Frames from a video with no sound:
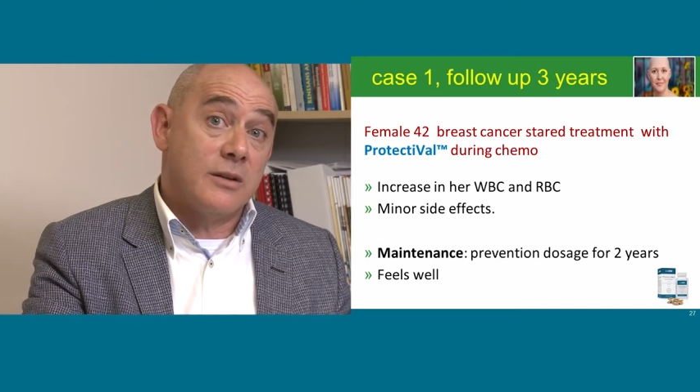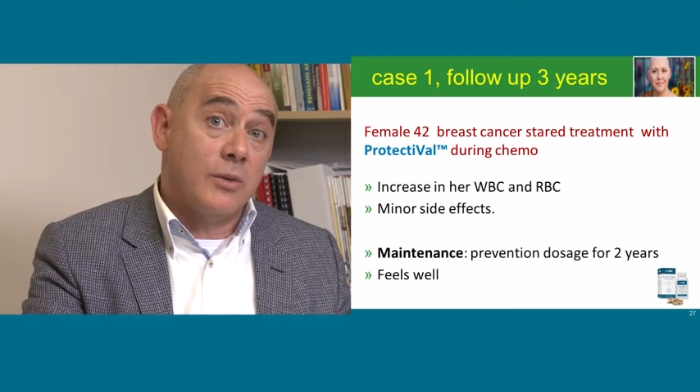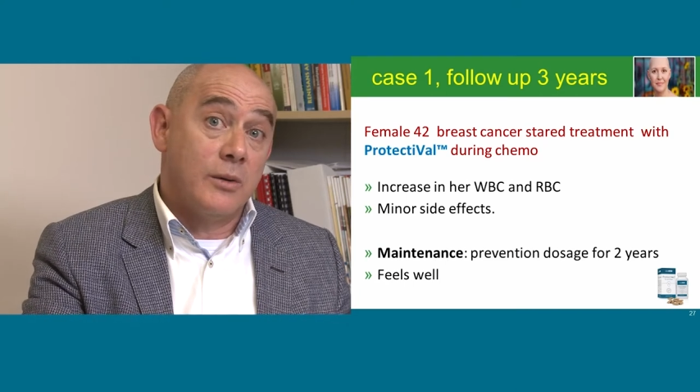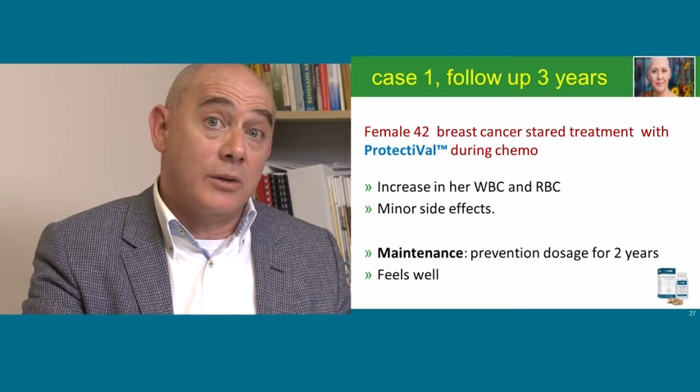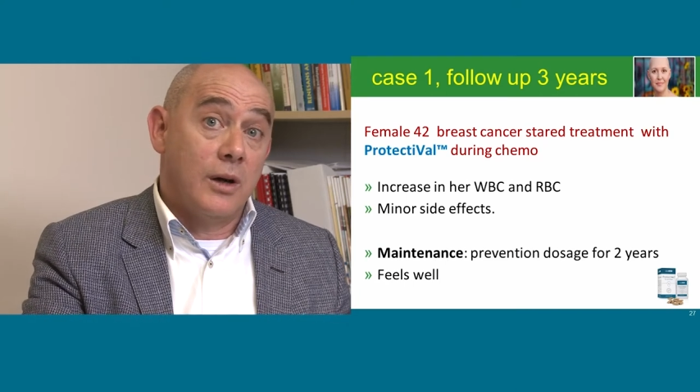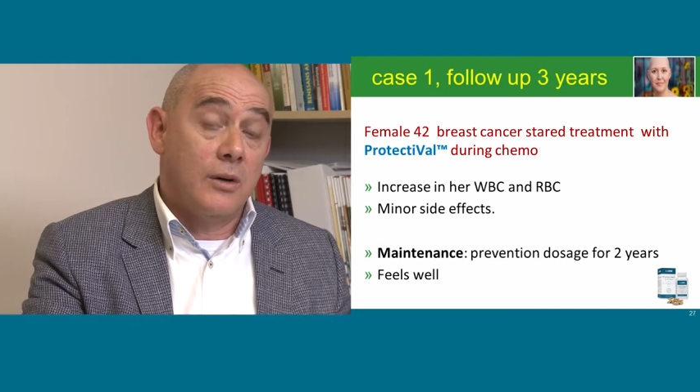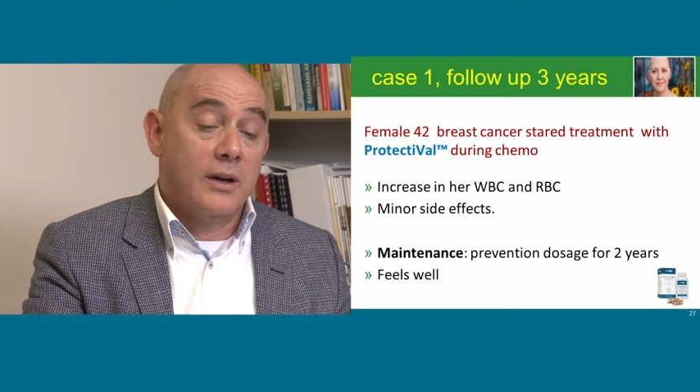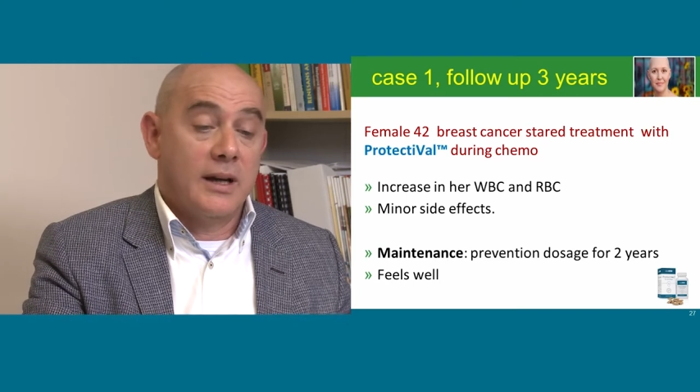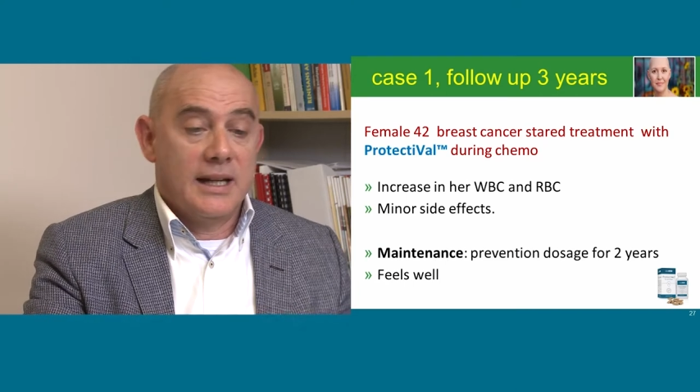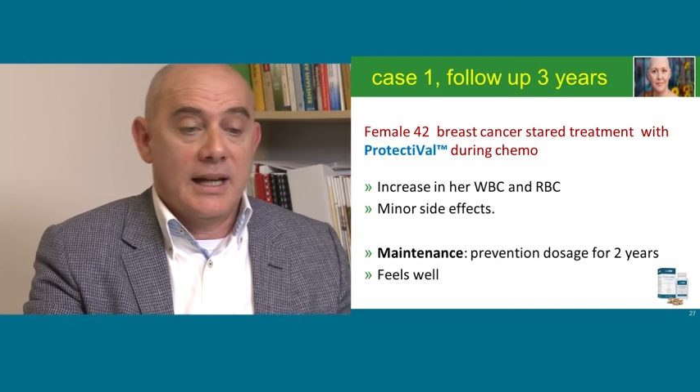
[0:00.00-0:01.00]
were
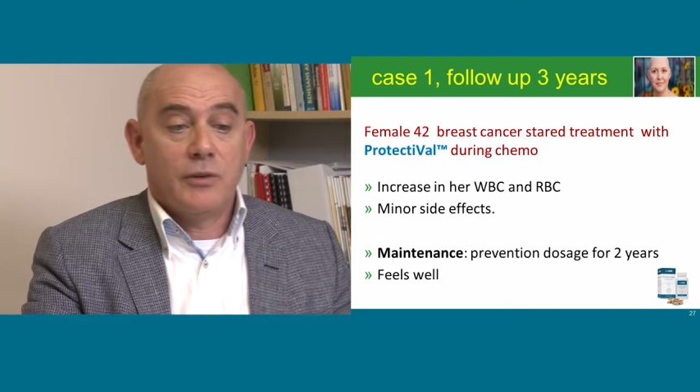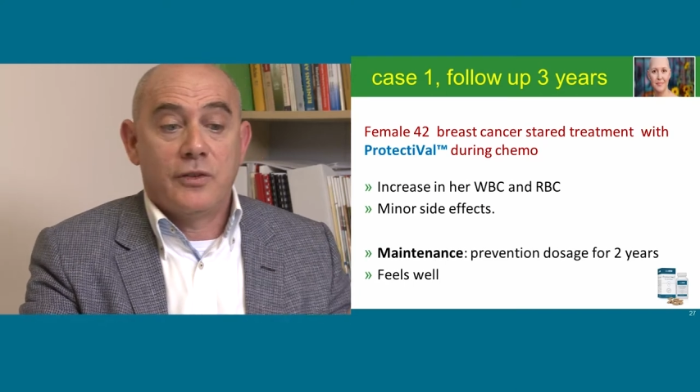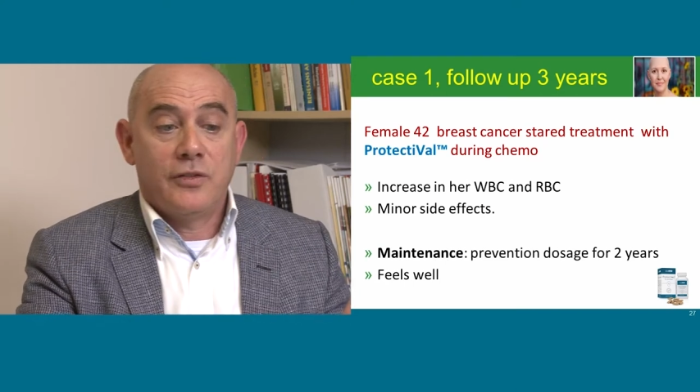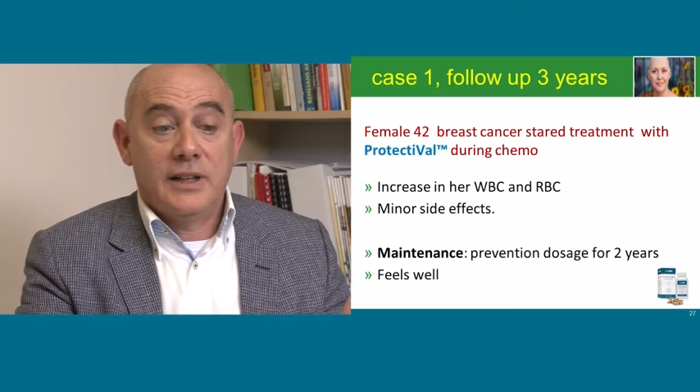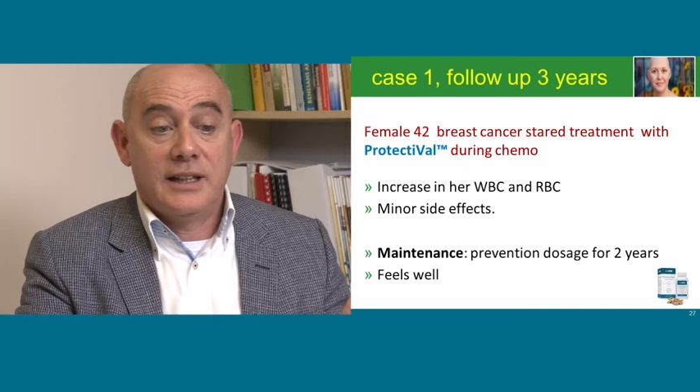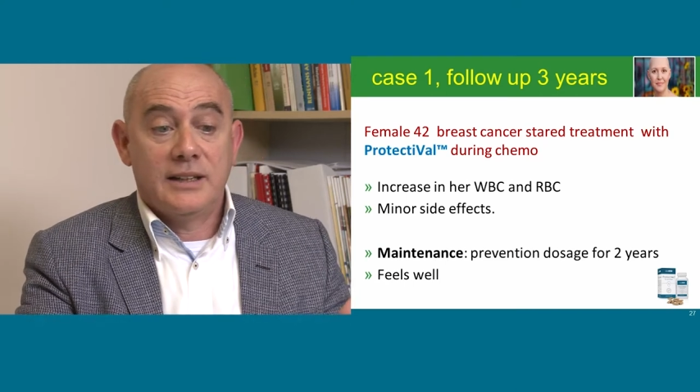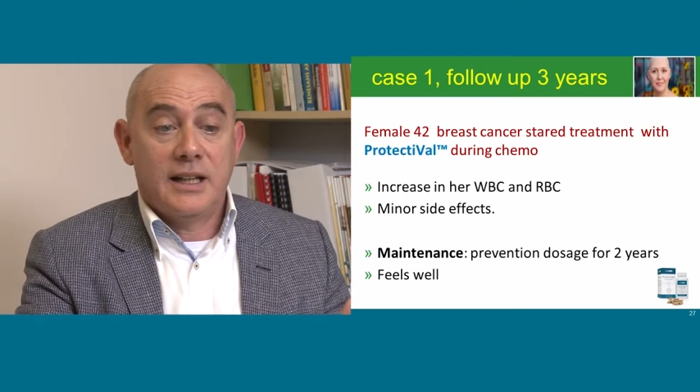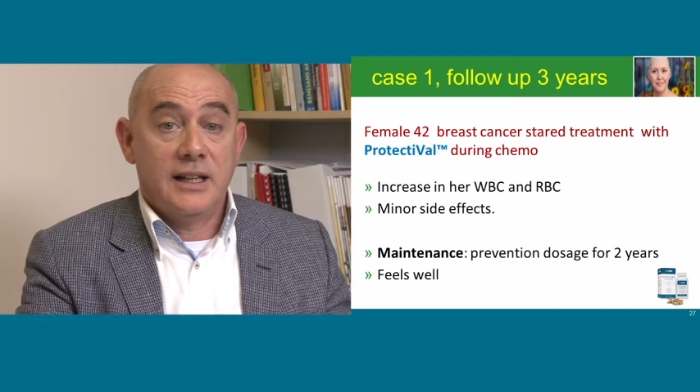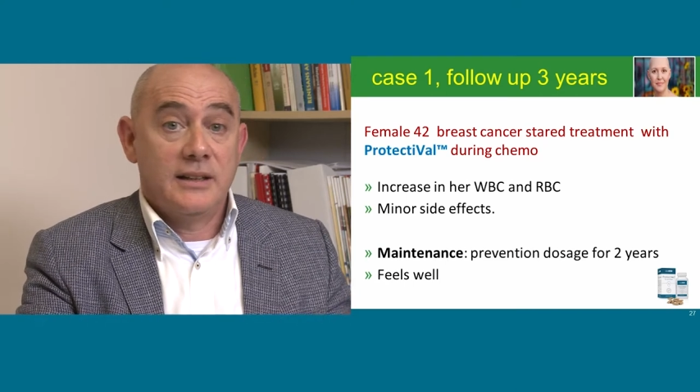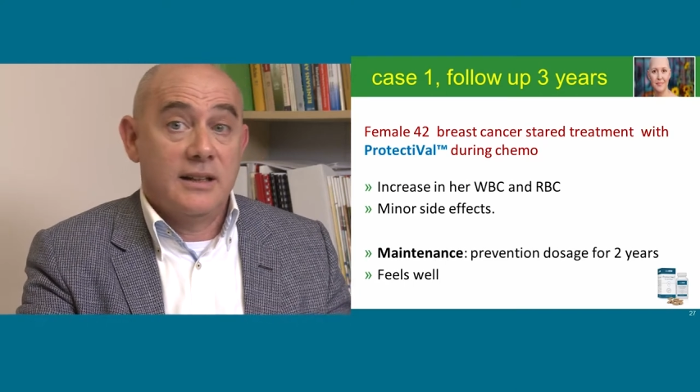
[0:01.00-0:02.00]
low and I was feeling
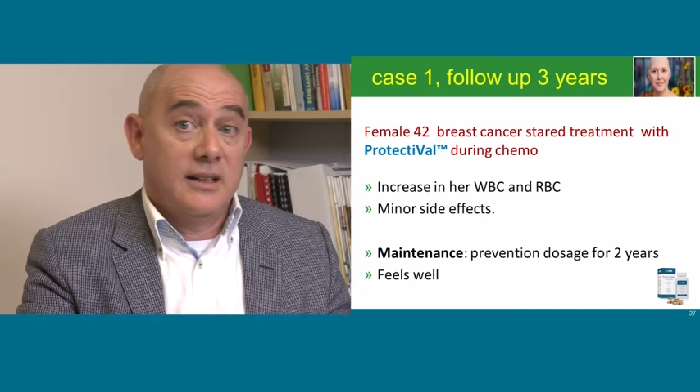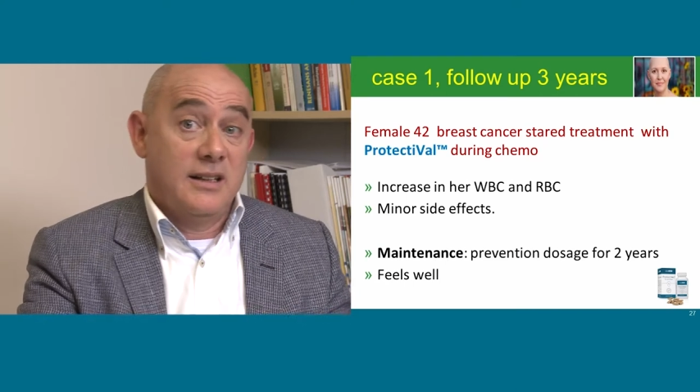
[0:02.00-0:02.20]
tired.